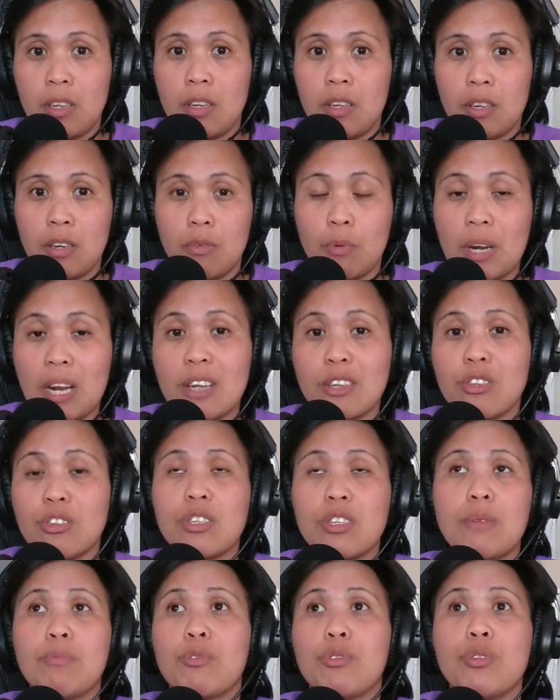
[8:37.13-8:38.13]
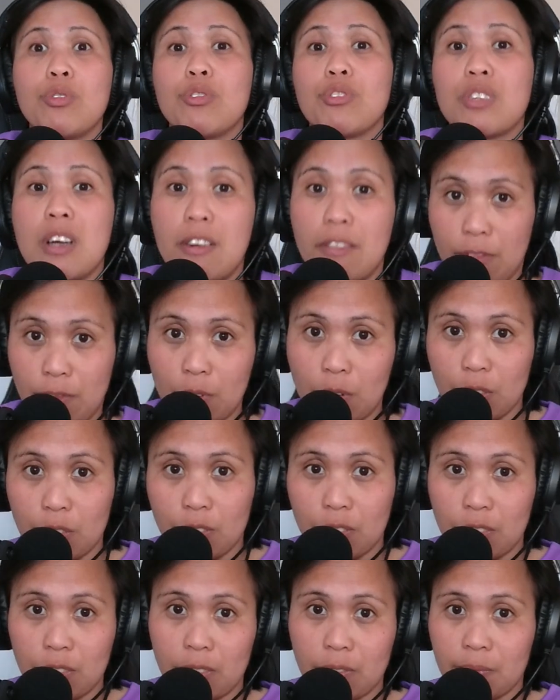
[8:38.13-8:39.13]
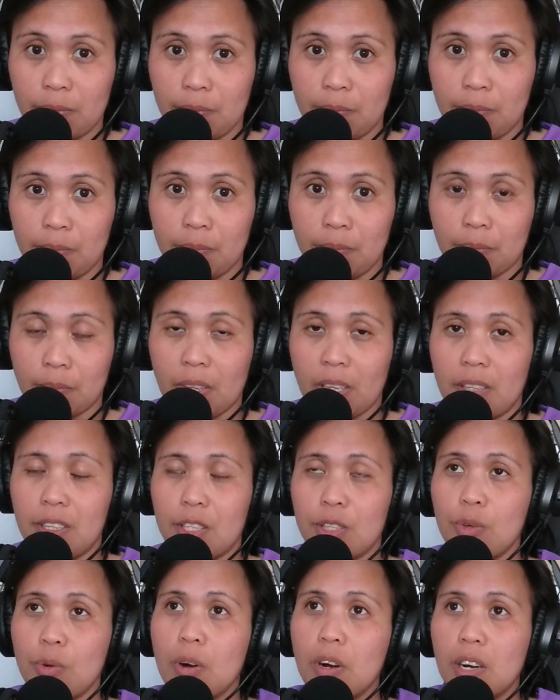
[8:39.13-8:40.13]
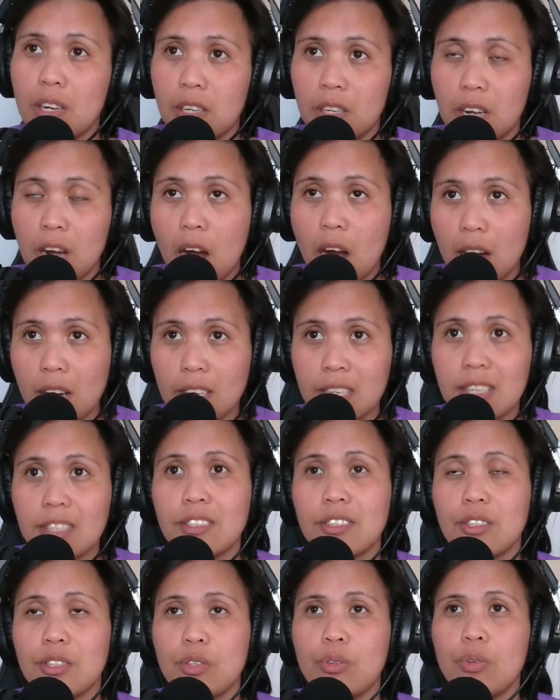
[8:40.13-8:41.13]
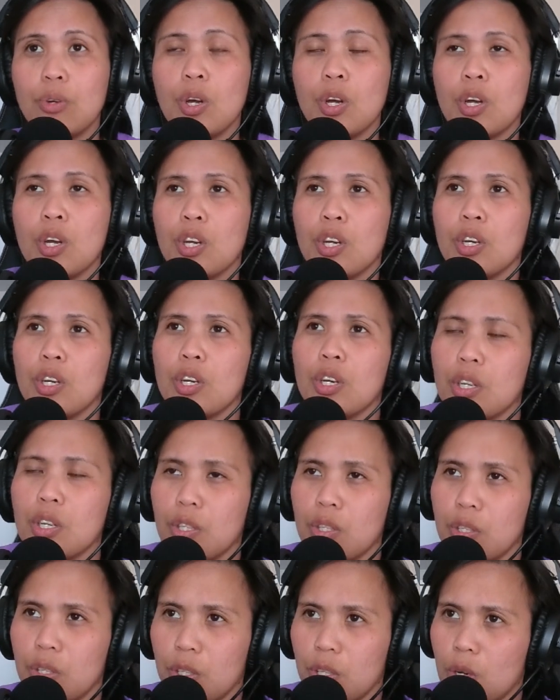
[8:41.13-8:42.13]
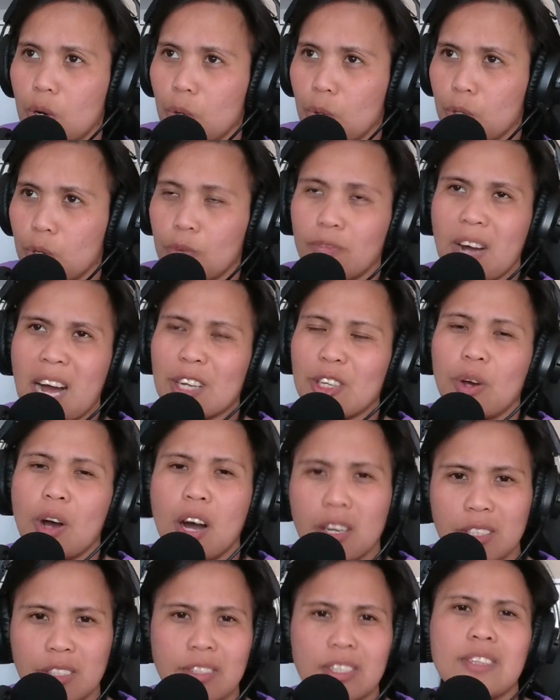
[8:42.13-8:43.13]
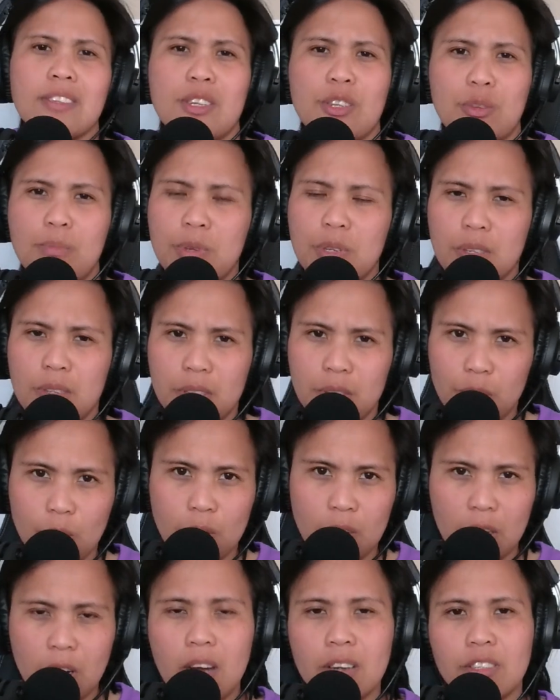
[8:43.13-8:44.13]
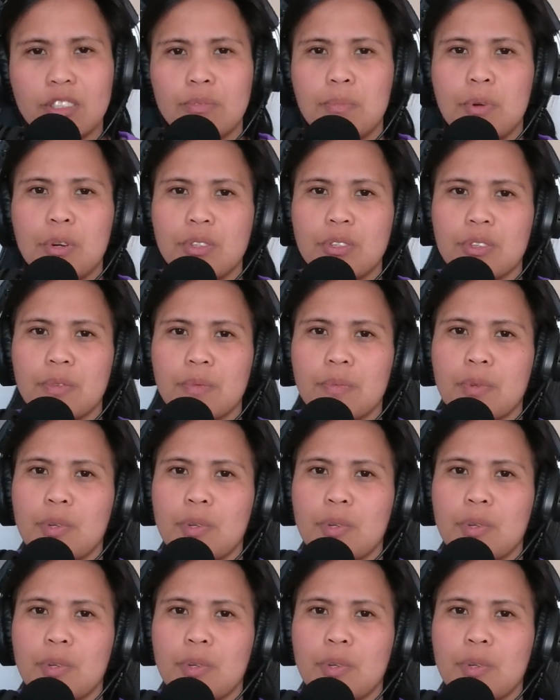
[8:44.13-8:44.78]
Relationship to yourself first. That you are honest, you value honesty, then you are an honest person.